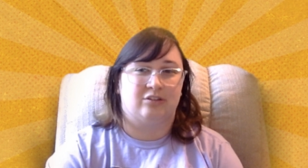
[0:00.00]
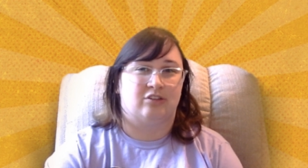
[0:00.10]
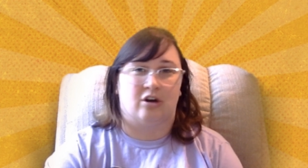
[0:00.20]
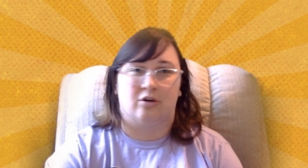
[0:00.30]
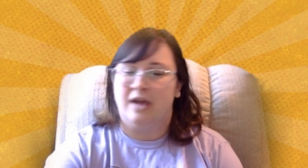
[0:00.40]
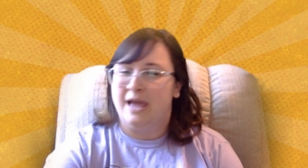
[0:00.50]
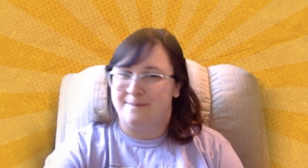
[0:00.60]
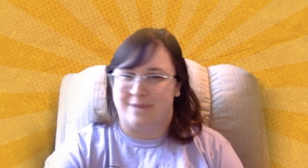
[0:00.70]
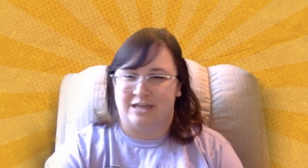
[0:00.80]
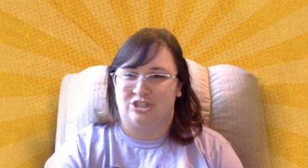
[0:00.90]
So
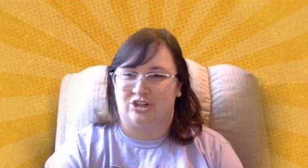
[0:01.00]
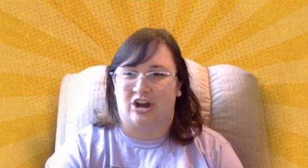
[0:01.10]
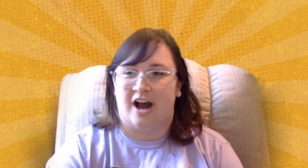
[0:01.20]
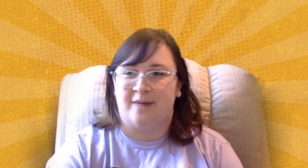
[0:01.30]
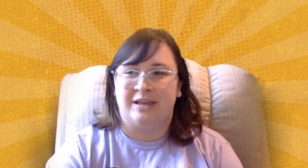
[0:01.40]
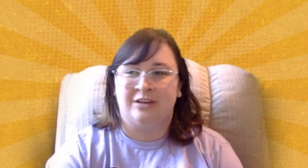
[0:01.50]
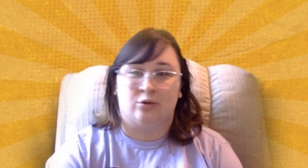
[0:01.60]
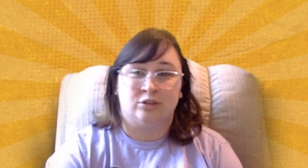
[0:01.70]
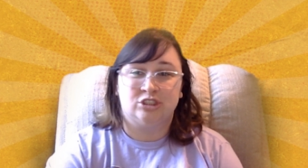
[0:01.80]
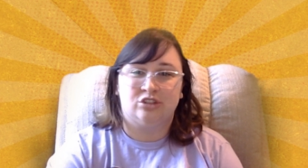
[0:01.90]
make sure to comment
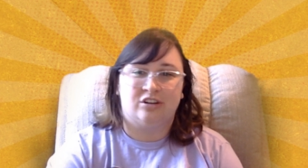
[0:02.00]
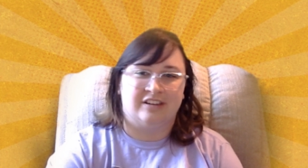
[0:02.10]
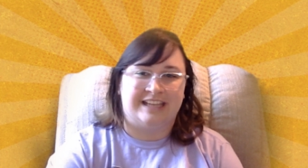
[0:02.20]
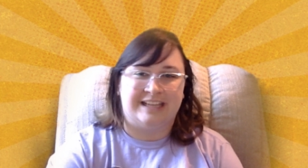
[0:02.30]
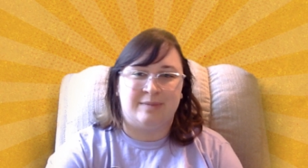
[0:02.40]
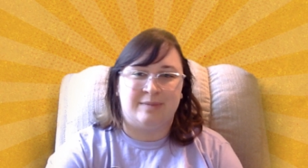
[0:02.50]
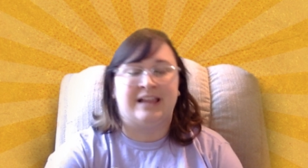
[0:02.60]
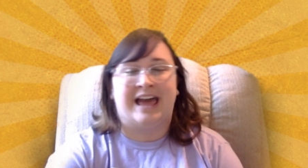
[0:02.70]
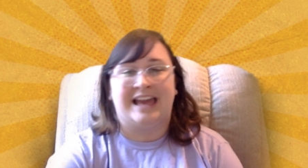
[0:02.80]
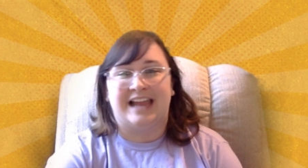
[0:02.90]
or shoot us an
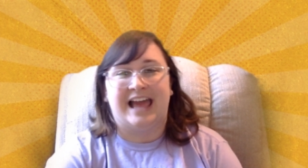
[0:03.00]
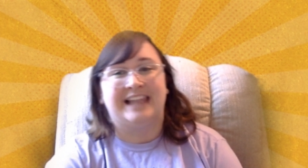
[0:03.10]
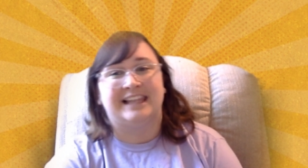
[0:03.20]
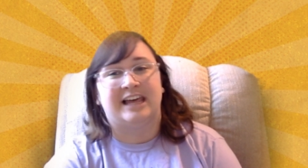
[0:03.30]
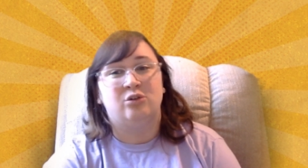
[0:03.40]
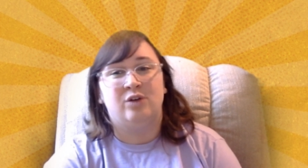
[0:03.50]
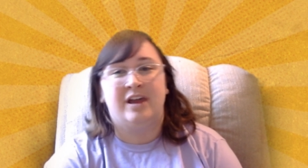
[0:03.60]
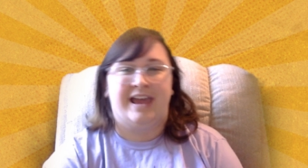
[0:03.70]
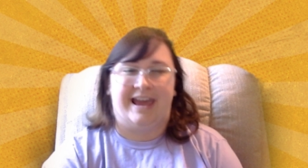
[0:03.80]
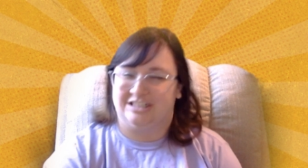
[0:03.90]
email at
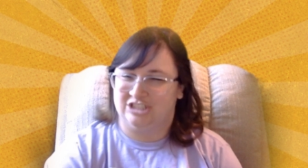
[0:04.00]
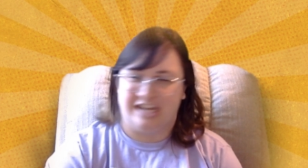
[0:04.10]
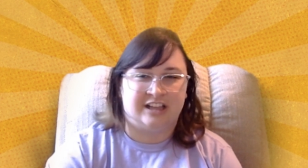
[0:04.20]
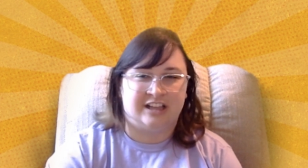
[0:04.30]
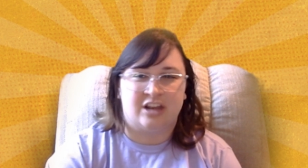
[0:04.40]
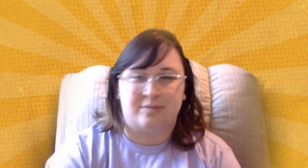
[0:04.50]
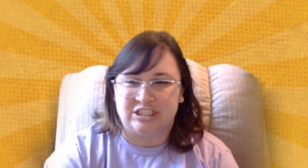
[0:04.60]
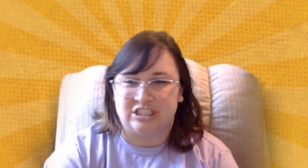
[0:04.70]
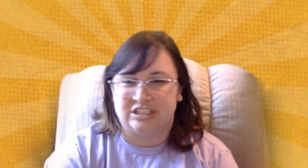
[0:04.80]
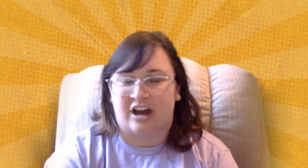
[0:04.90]

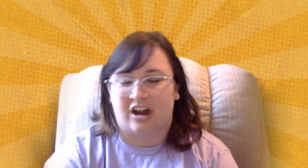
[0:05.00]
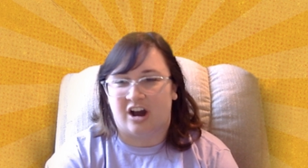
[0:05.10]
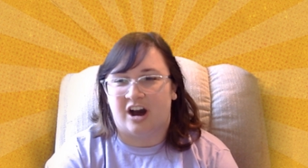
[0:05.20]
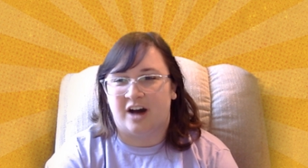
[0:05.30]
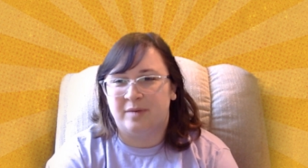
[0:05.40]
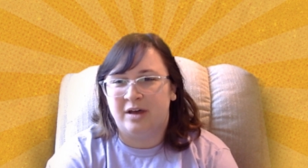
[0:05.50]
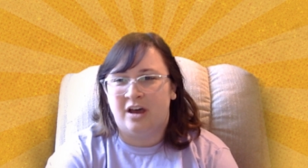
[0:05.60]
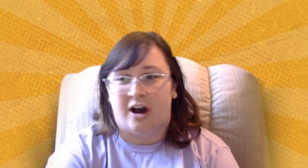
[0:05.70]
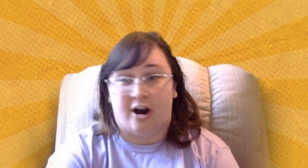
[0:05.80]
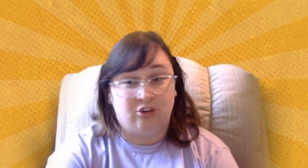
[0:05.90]
hello@channelautomation.com.
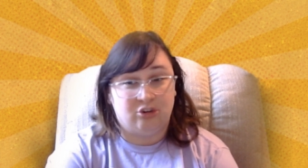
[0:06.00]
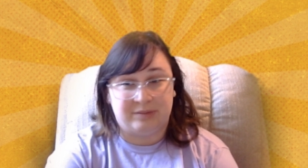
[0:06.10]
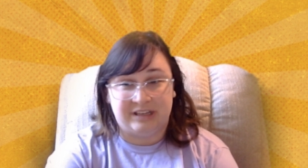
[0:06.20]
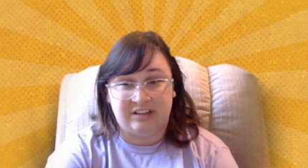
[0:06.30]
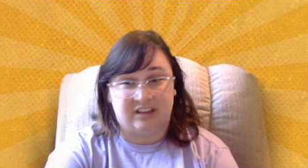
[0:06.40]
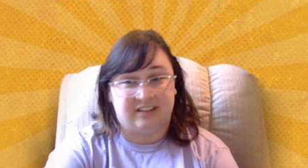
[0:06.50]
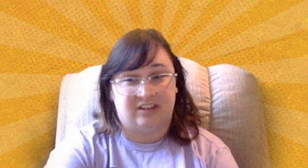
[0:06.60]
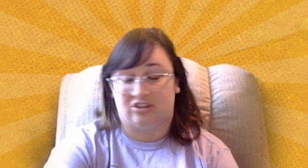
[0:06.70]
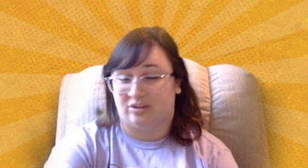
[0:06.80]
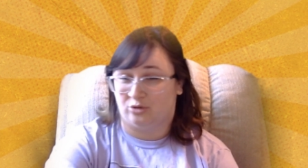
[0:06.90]
Also, please
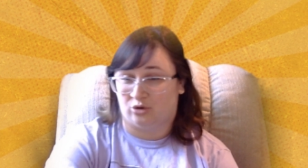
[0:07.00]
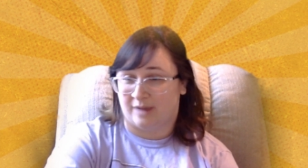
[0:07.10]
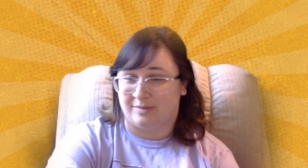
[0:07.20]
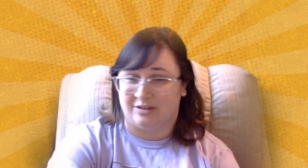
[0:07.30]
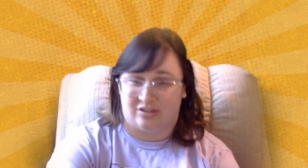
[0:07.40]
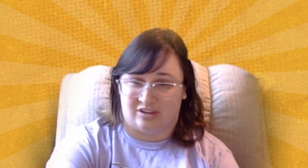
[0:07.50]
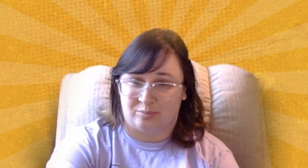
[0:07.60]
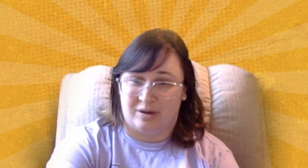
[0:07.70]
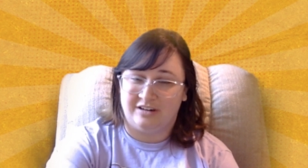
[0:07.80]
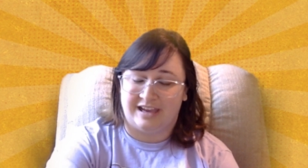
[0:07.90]
consider subscribing to this
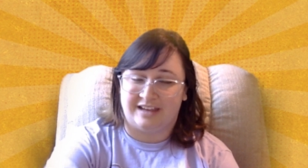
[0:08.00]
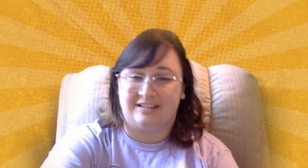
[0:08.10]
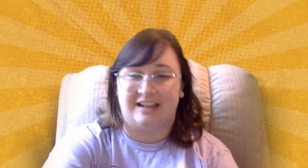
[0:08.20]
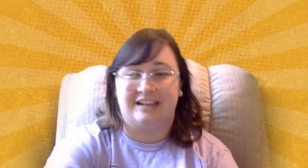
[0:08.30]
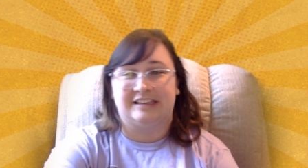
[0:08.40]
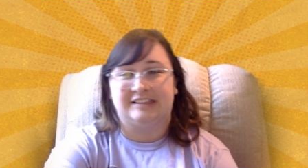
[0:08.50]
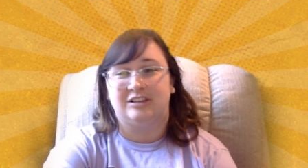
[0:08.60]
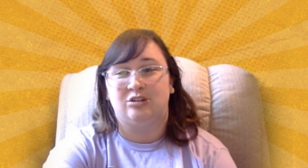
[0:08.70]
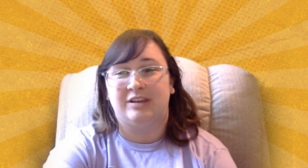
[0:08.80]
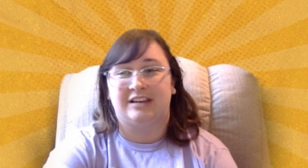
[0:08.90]
podcast and
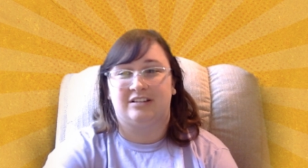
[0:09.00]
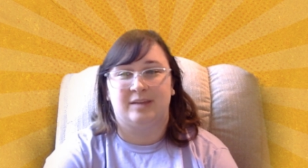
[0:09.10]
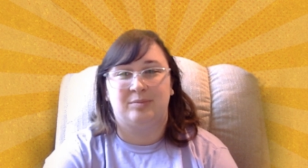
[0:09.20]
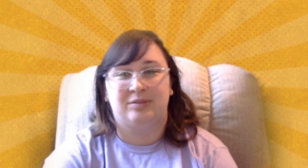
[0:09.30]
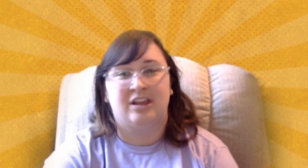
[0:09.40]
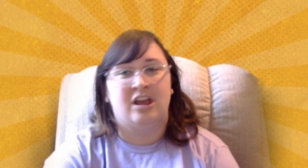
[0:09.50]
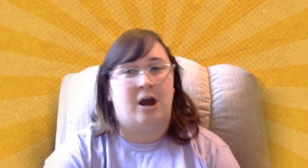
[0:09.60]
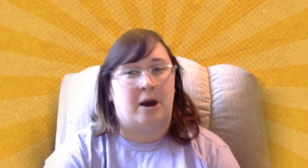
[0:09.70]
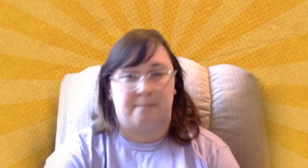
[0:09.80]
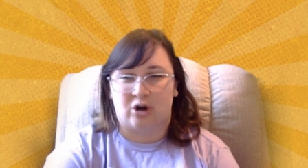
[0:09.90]
continue getting tips
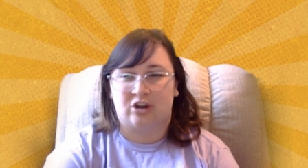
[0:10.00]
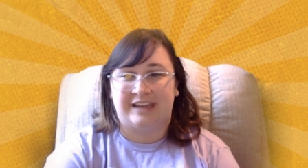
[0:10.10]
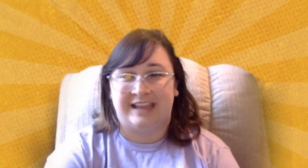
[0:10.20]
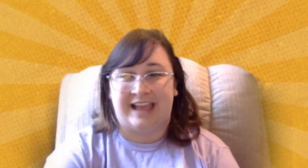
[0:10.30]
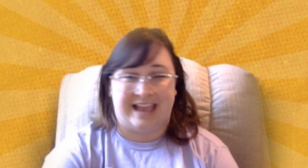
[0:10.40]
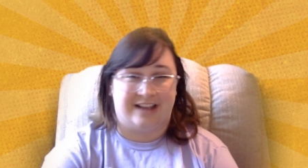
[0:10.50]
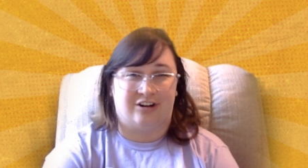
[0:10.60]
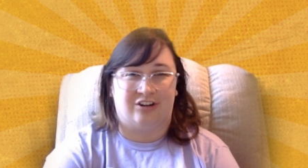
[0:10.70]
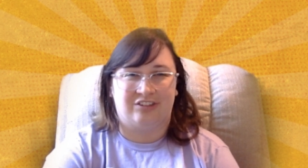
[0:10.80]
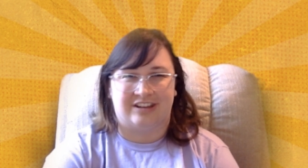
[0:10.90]
on marketing and
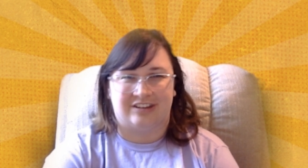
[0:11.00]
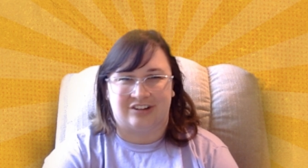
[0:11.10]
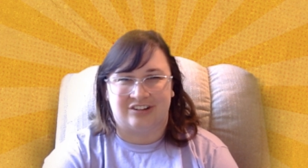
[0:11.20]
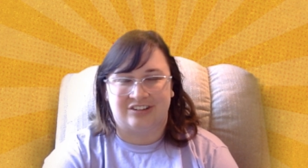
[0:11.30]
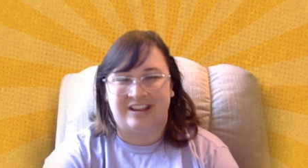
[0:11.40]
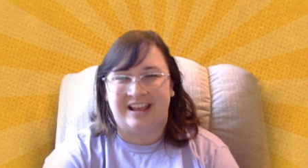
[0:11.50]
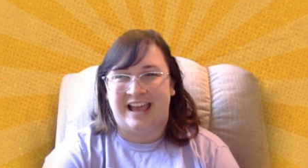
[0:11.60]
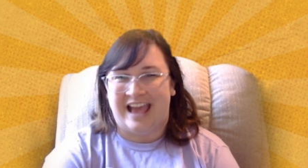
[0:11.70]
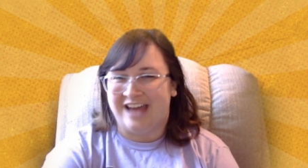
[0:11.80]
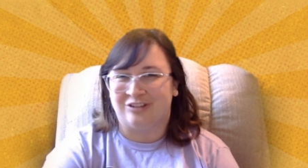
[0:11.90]
call centers.
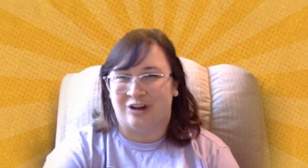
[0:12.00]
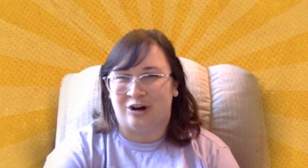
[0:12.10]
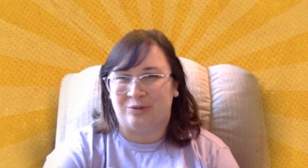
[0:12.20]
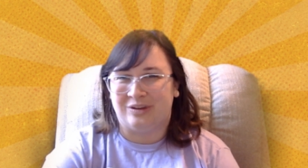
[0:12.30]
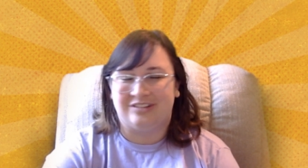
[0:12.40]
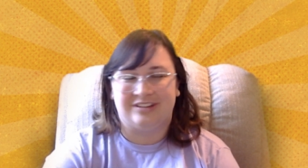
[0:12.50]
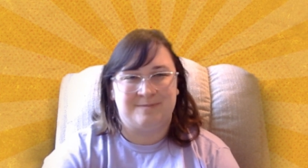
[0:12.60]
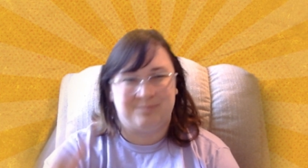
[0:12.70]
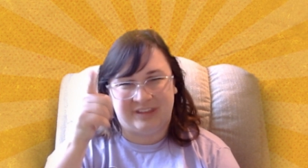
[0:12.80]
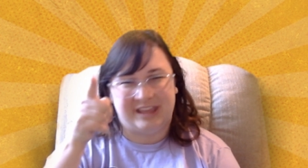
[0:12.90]
As always,
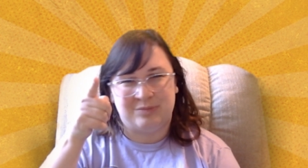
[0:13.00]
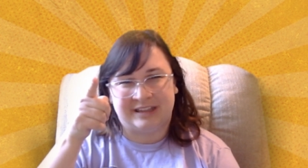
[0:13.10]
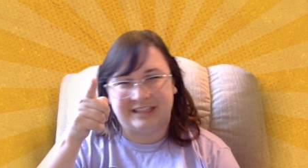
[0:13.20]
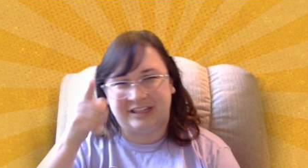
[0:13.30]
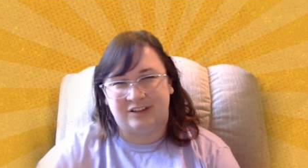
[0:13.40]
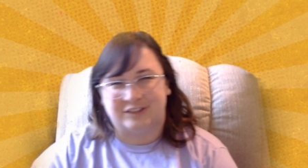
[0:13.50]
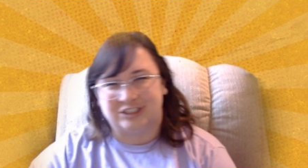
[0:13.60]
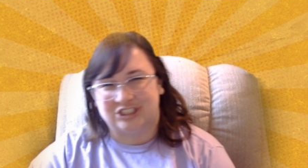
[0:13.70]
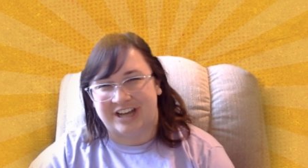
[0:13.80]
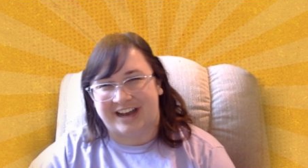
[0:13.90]
keep that lead
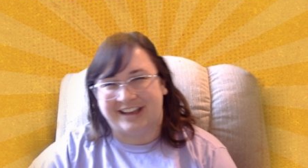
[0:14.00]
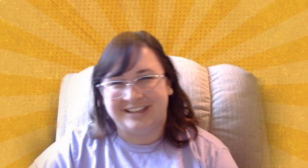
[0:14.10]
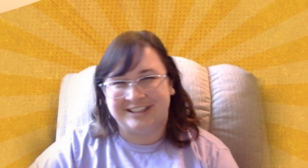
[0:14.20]
conversion high.